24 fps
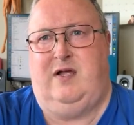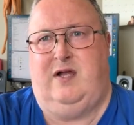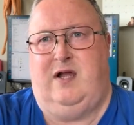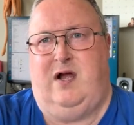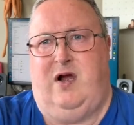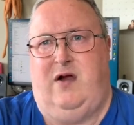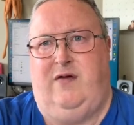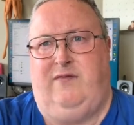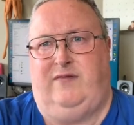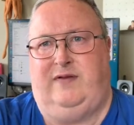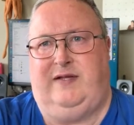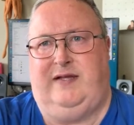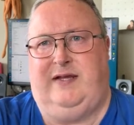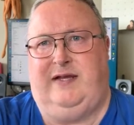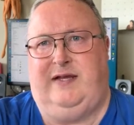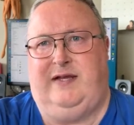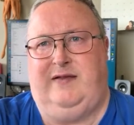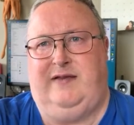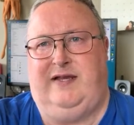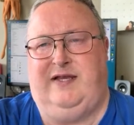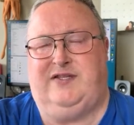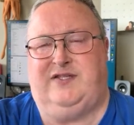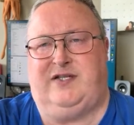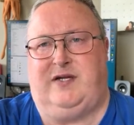hopefully
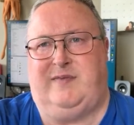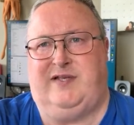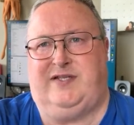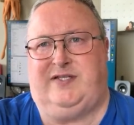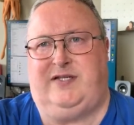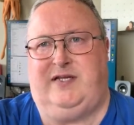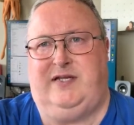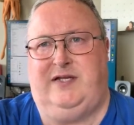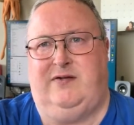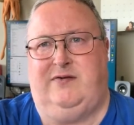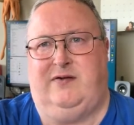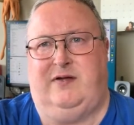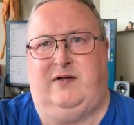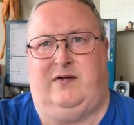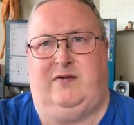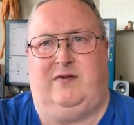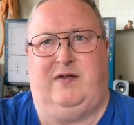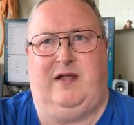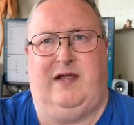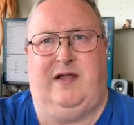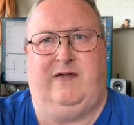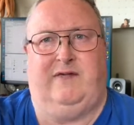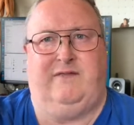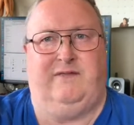next time I see you I'll
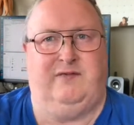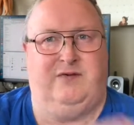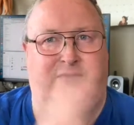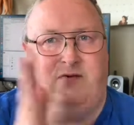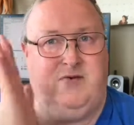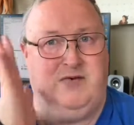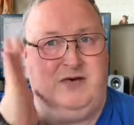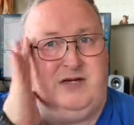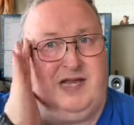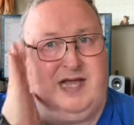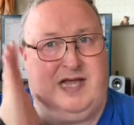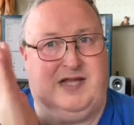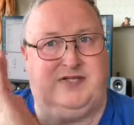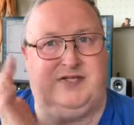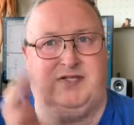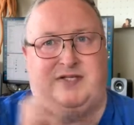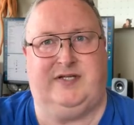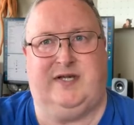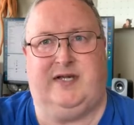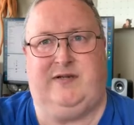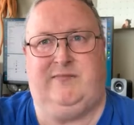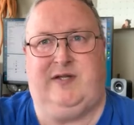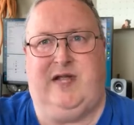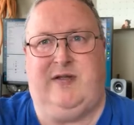have new glasses
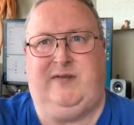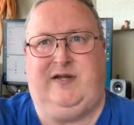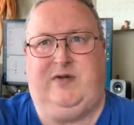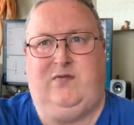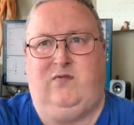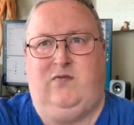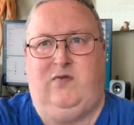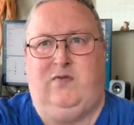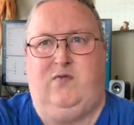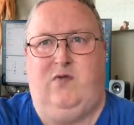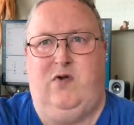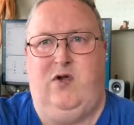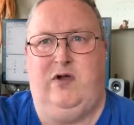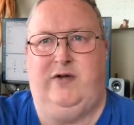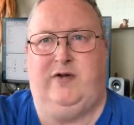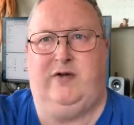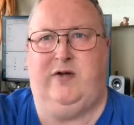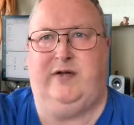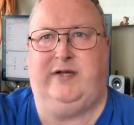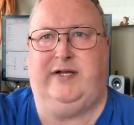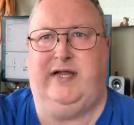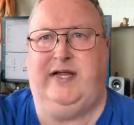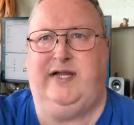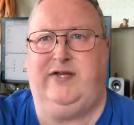and maybe word
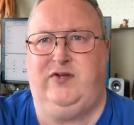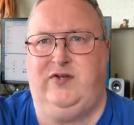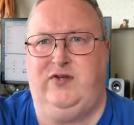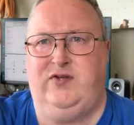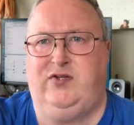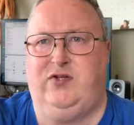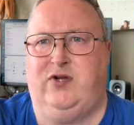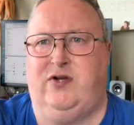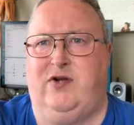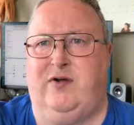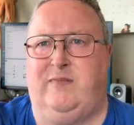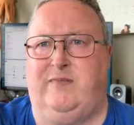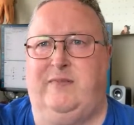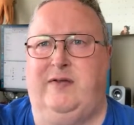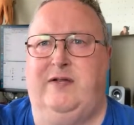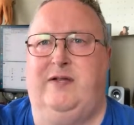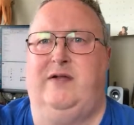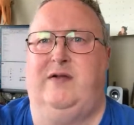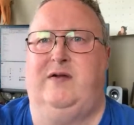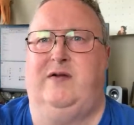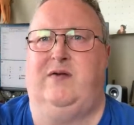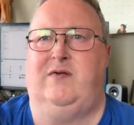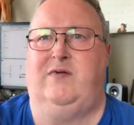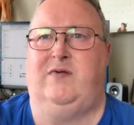on a new job.
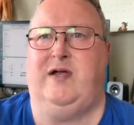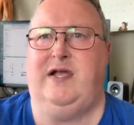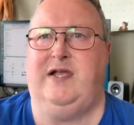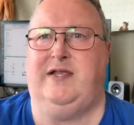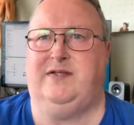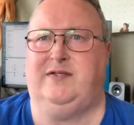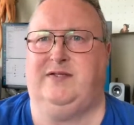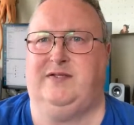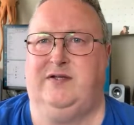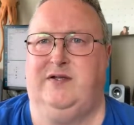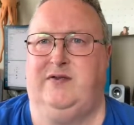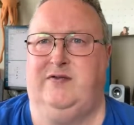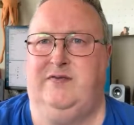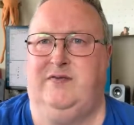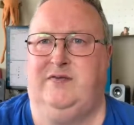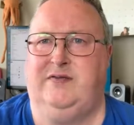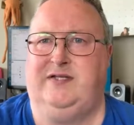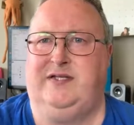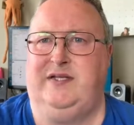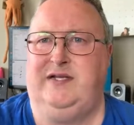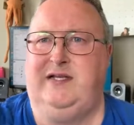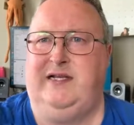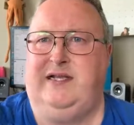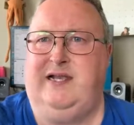Alright, so
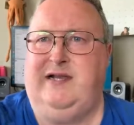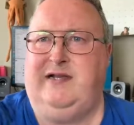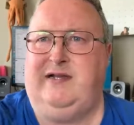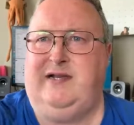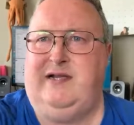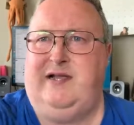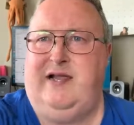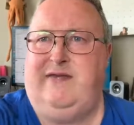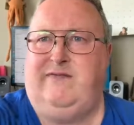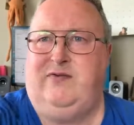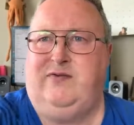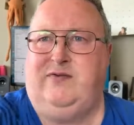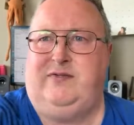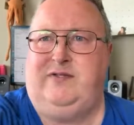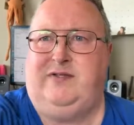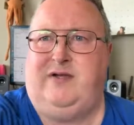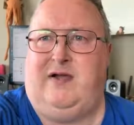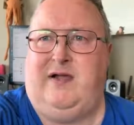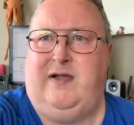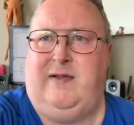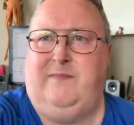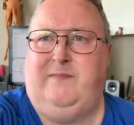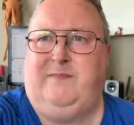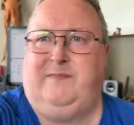see you later. Have a good
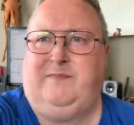time.